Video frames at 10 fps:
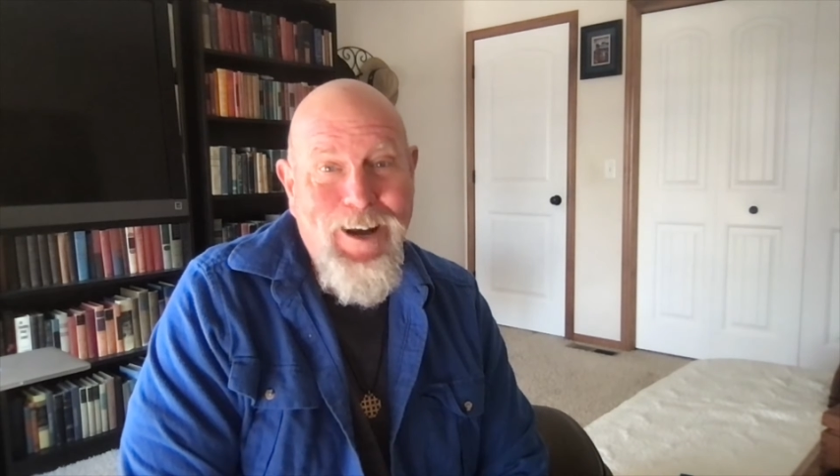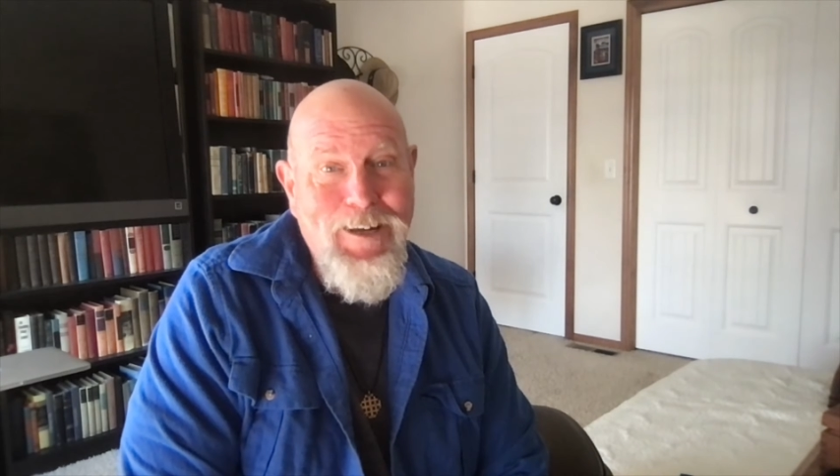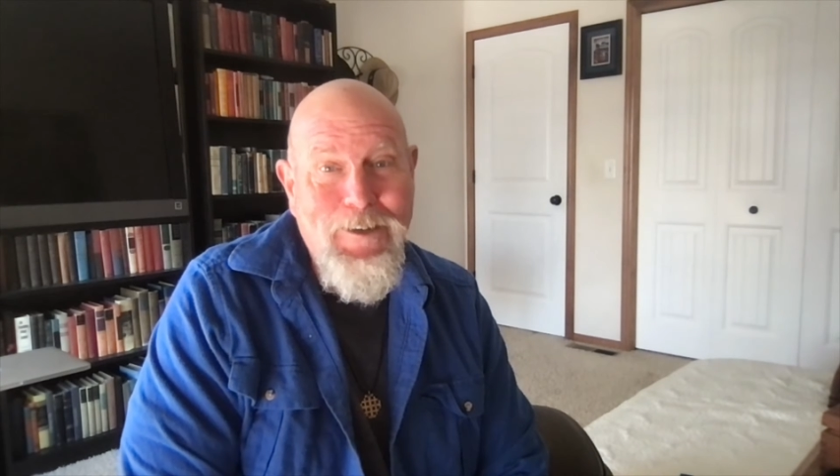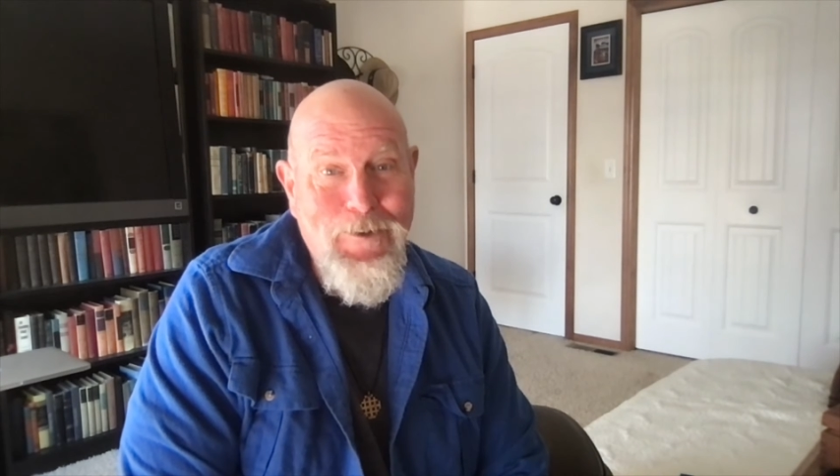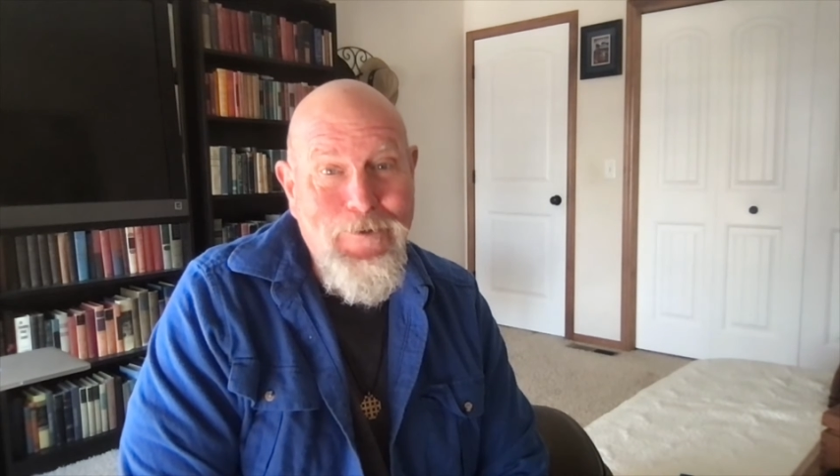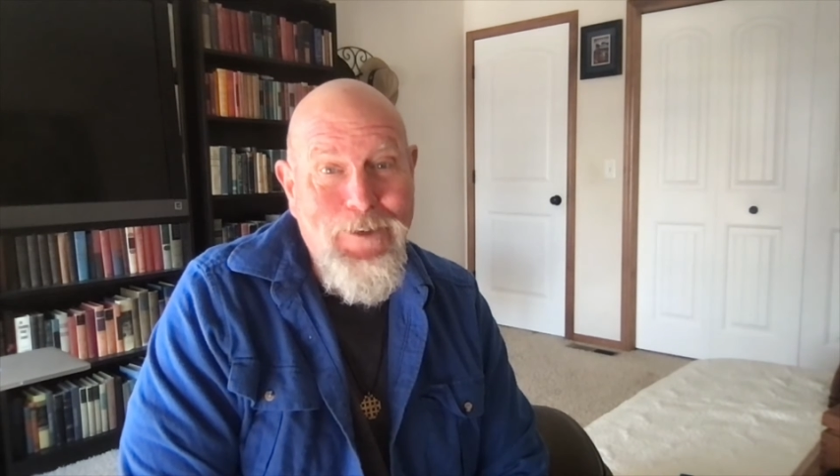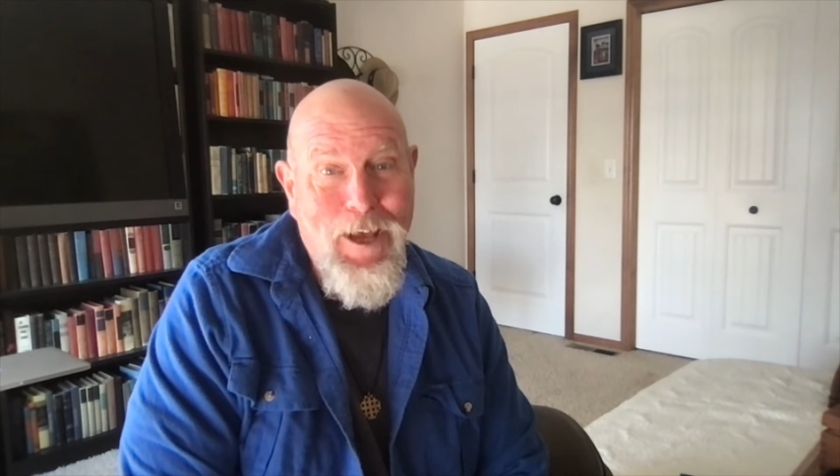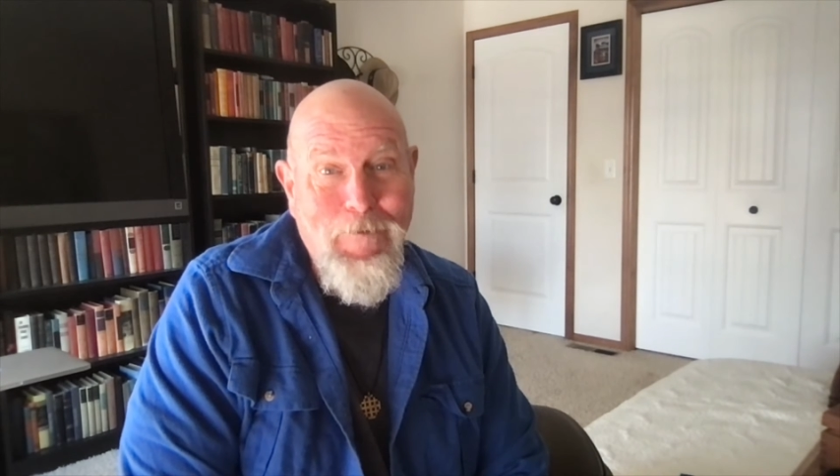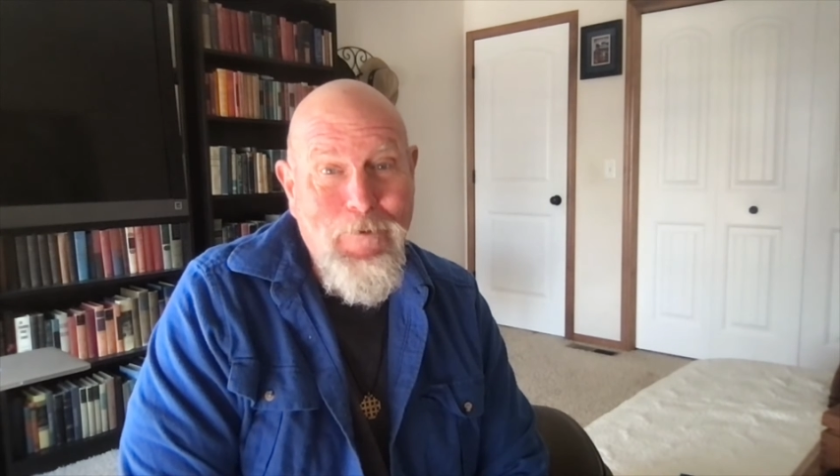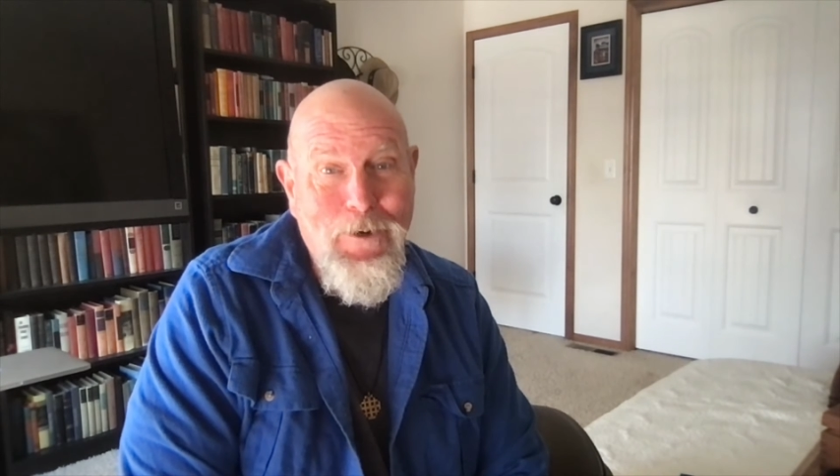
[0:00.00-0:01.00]
not to use
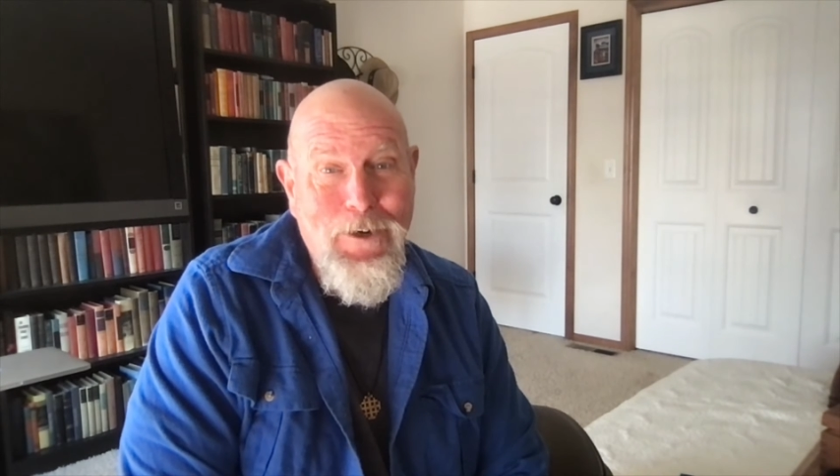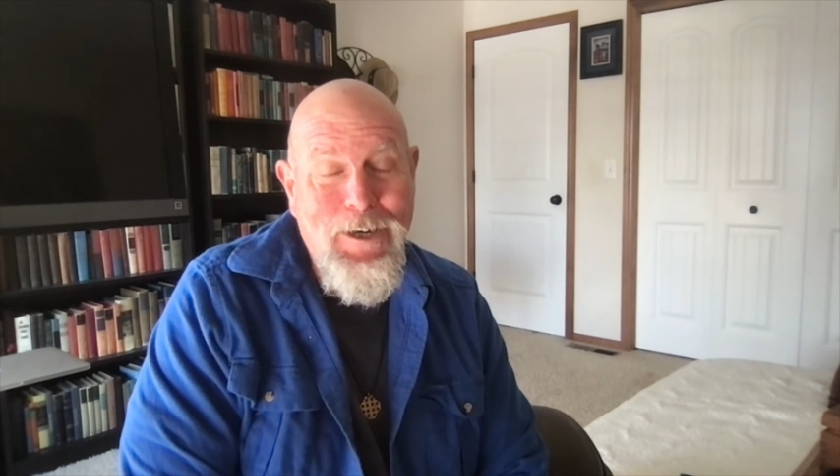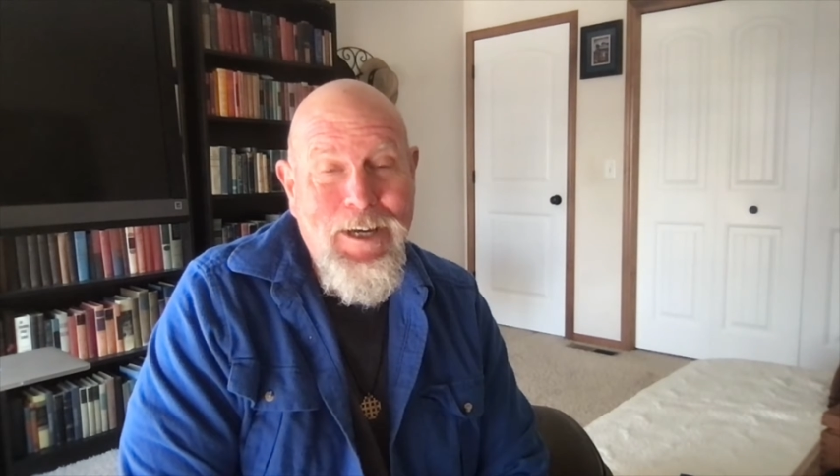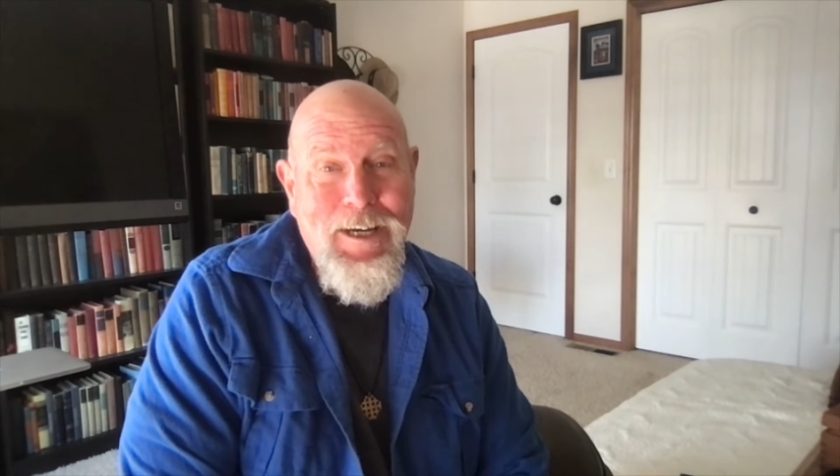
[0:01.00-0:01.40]
that word,